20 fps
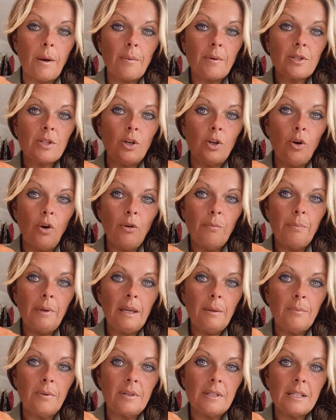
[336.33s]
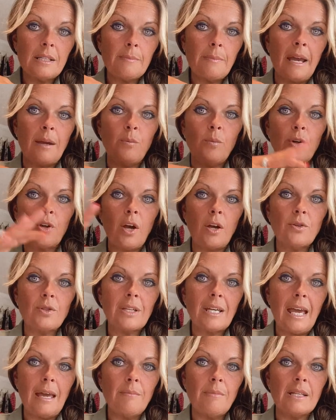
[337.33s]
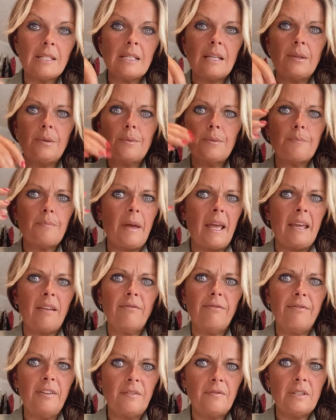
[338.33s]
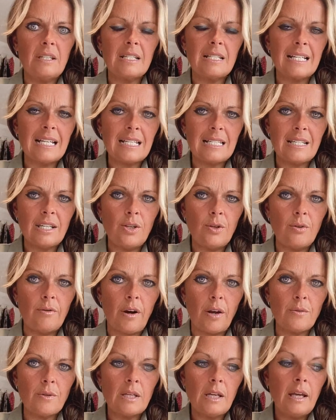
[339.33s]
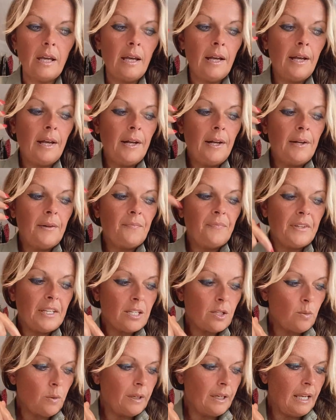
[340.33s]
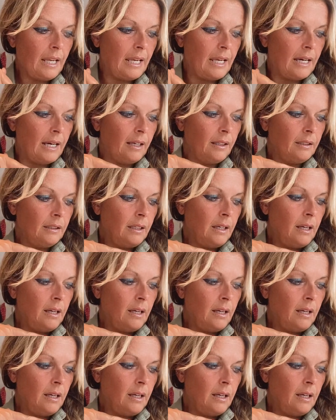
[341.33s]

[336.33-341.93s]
because a lot of people in Spain were going to chemists and they were paying 50, 60 euros. This one here,